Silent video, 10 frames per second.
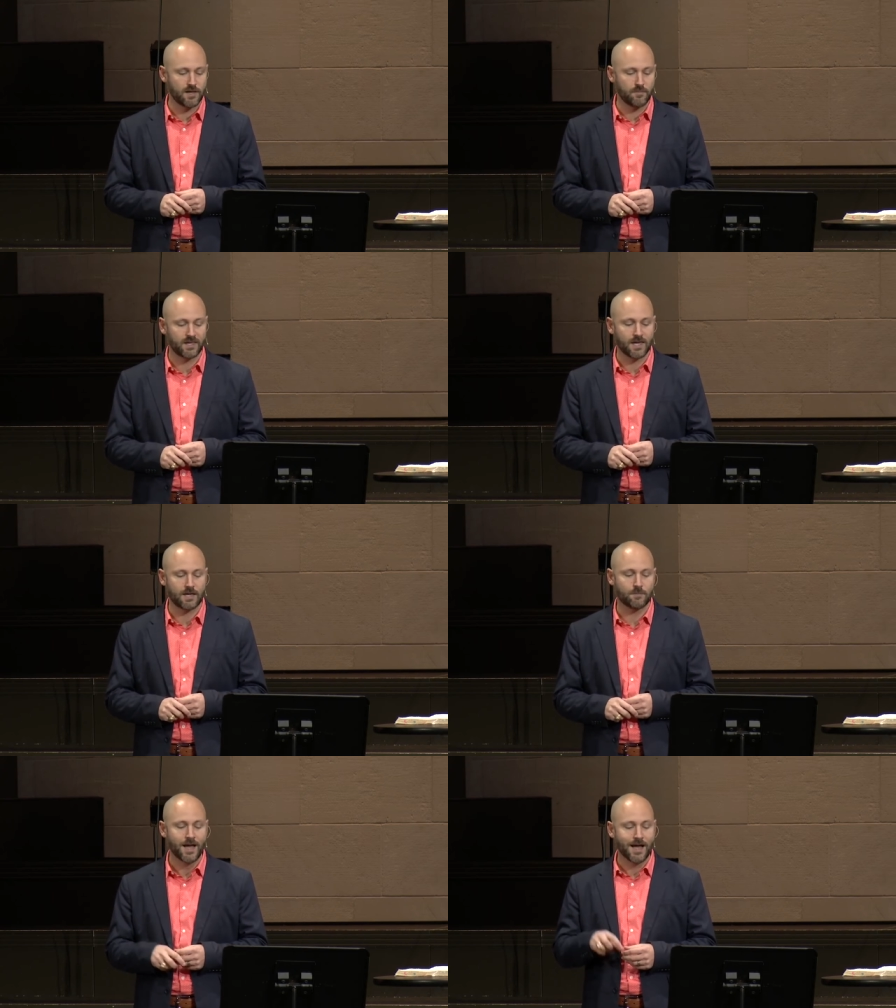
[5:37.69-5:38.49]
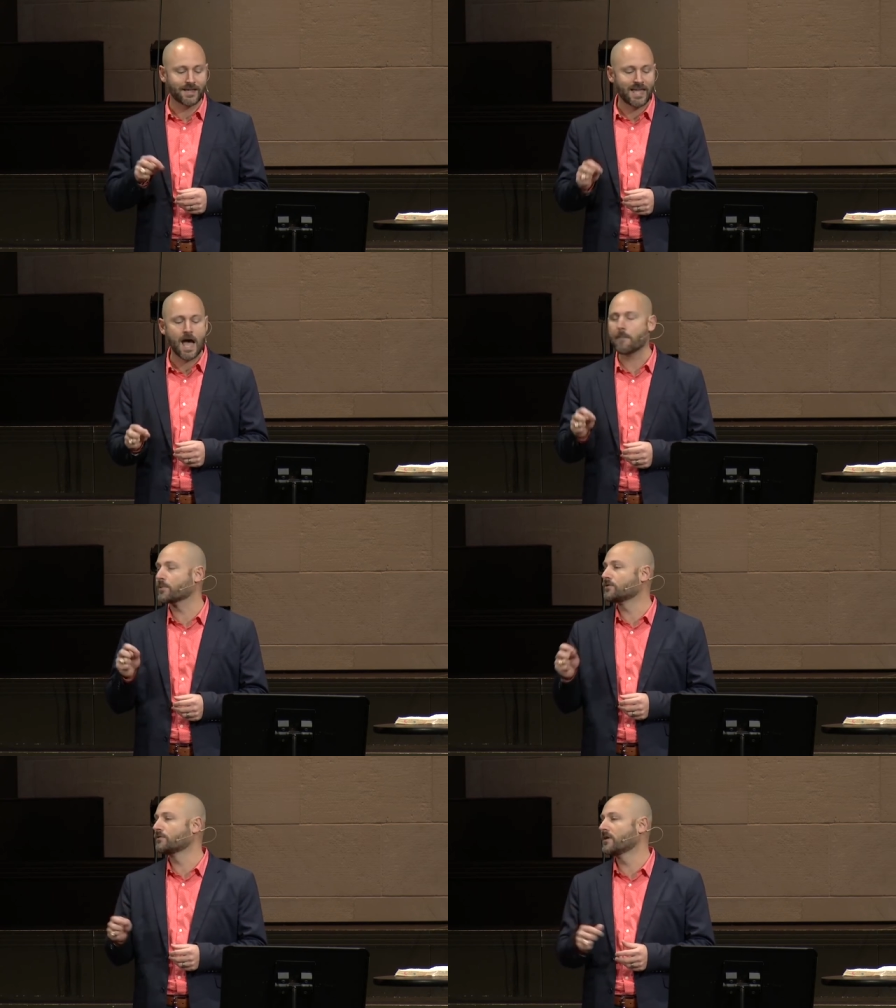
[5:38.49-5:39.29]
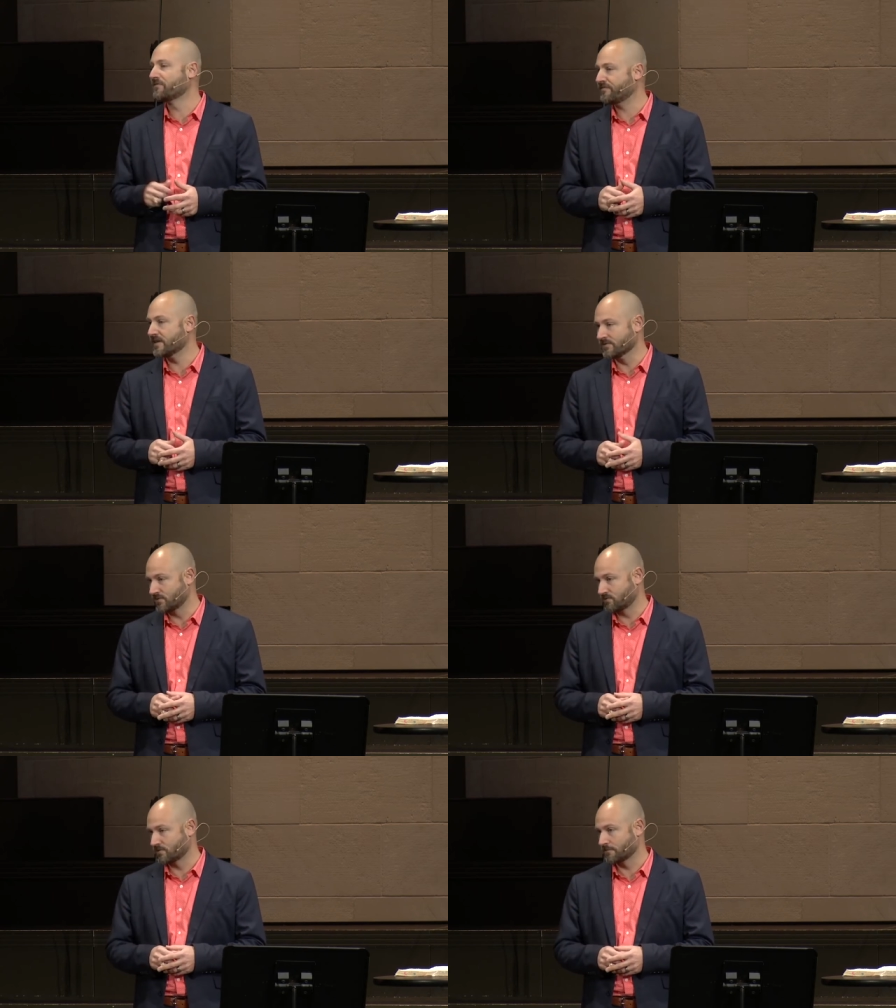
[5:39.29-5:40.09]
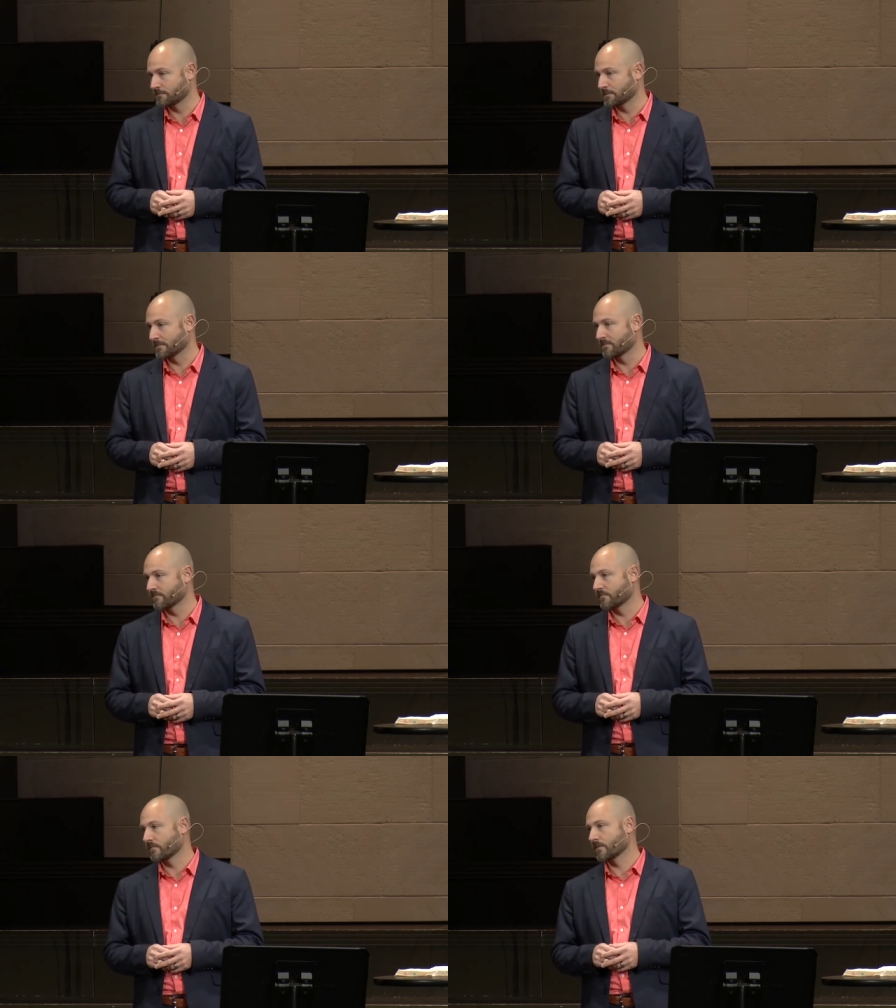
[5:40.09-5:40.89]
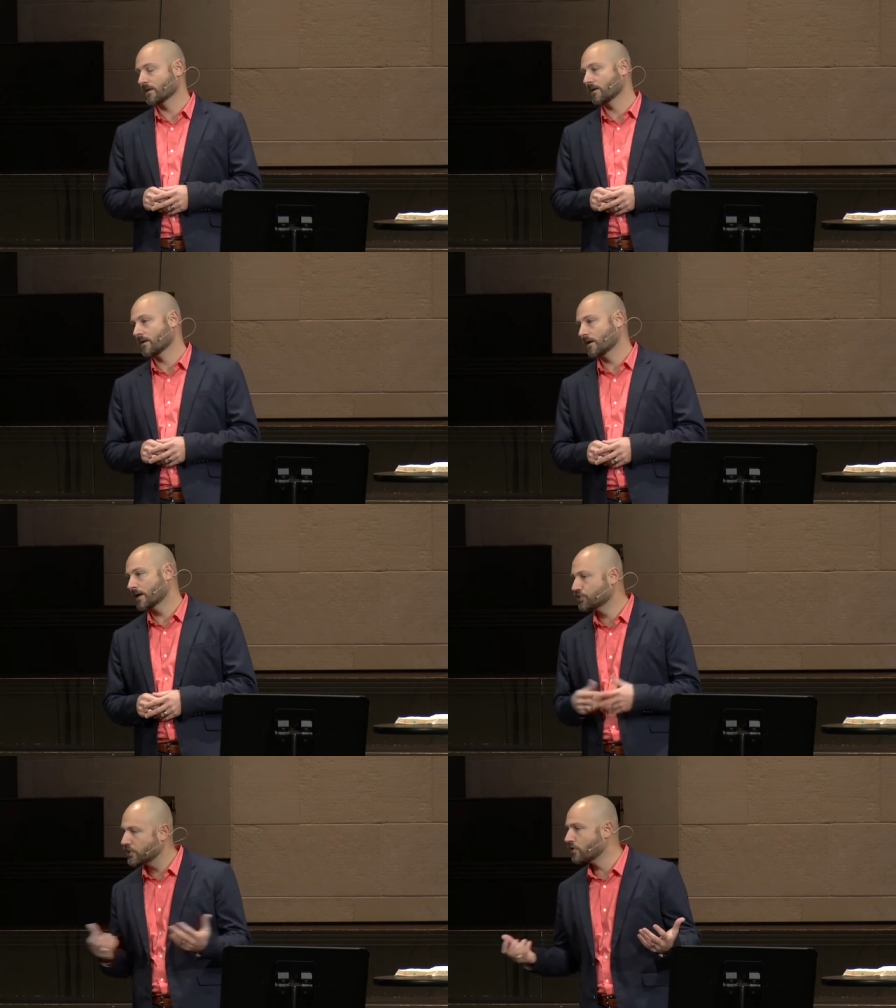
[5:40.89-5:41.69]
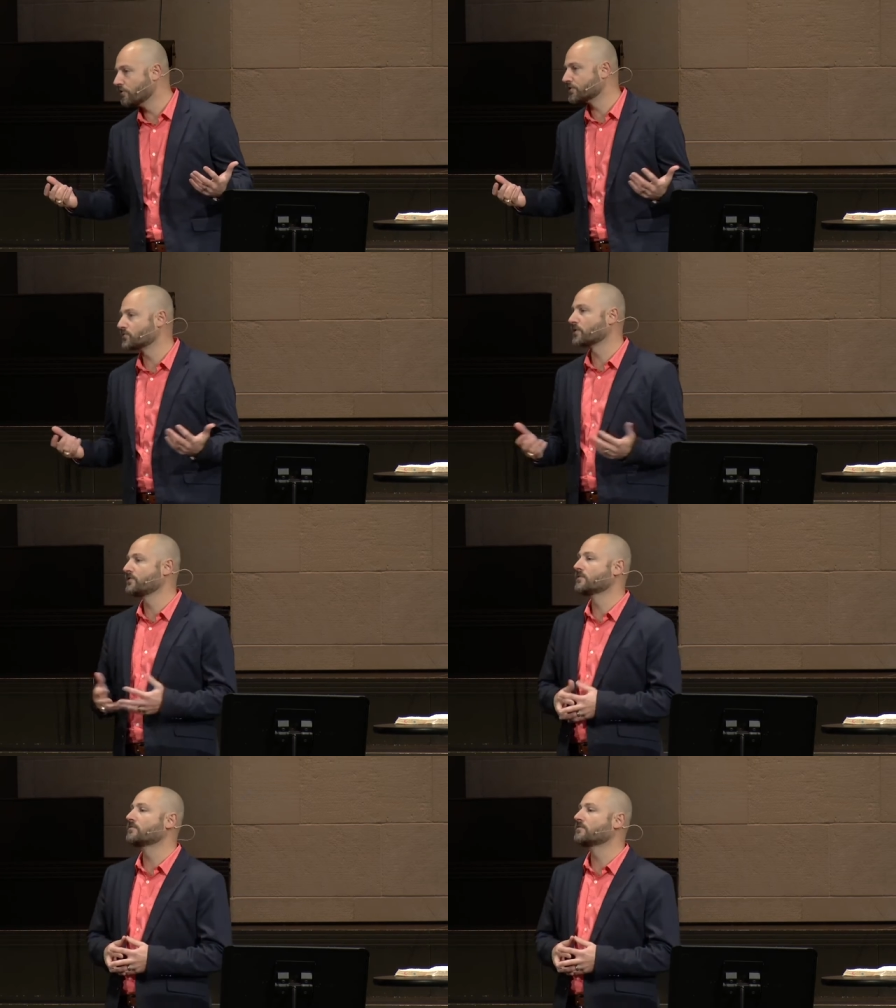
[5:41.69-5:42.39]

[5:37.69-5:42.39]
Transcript: it became a capital offense. I share all this with you